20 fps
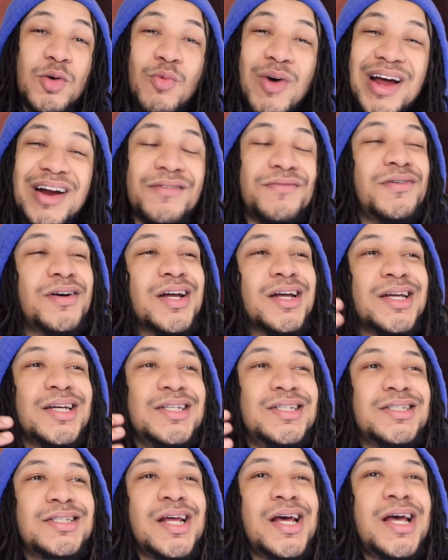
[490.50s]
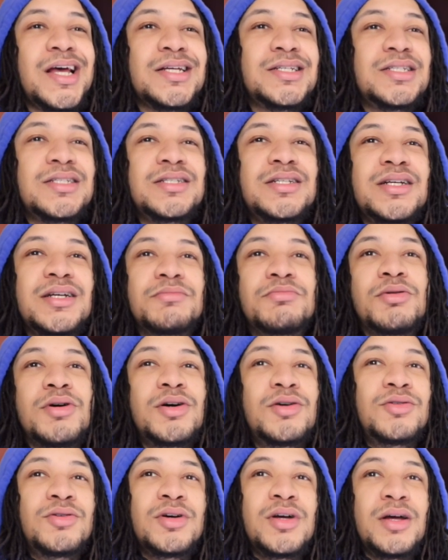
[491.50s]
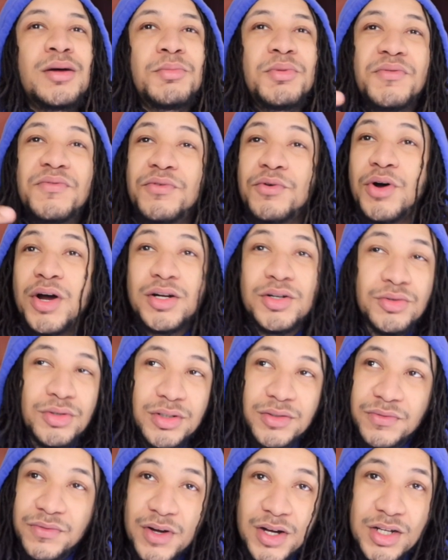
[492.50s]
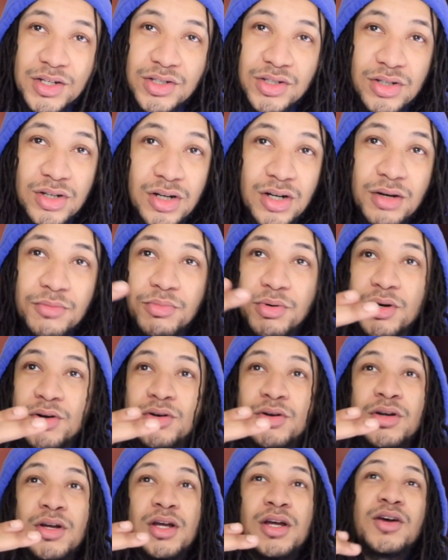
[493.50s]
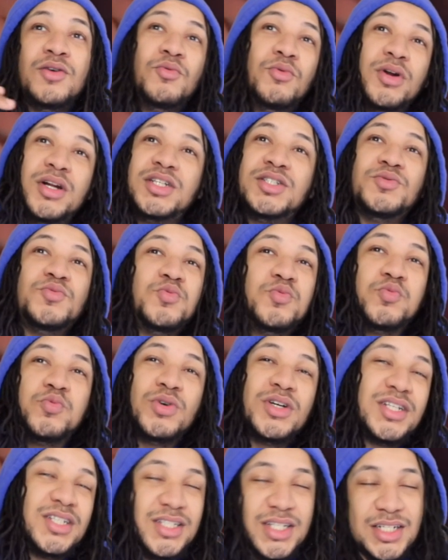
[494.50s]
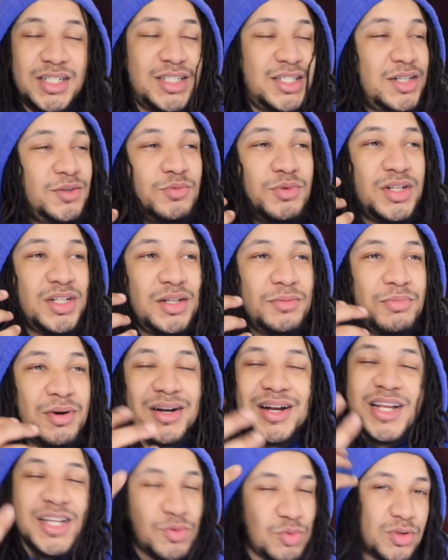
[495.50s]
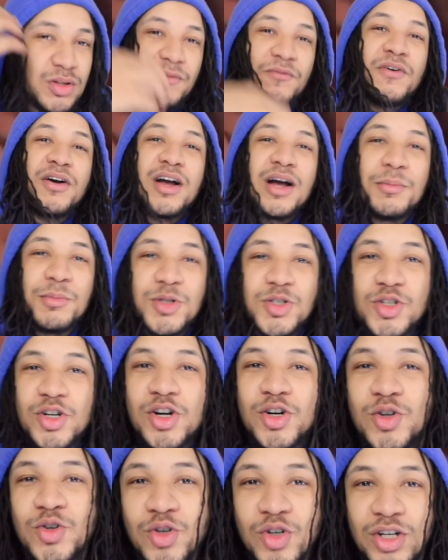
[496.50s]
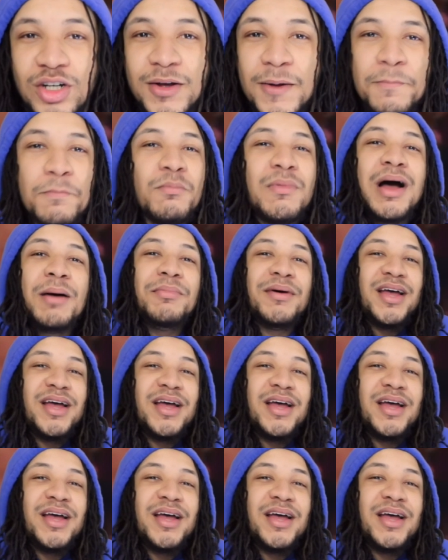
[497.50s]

know why the fuck I ain't just asked this nigga, bro, before I do this fucking song, bro, what is, what's this shit really about? That's what the fuck I'm gonna start doing. My